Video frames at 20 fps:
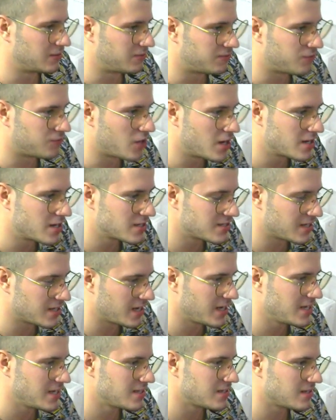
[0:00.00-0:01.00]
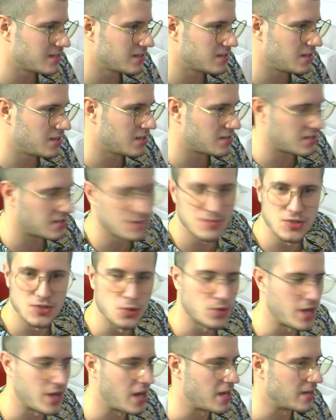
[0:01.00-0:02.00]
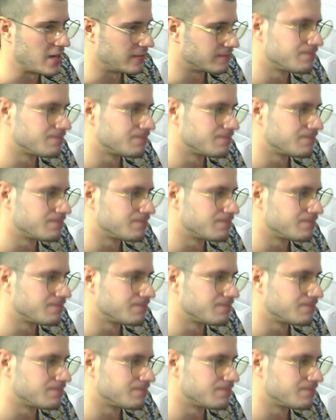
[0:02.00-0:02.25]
far side, it seems okay.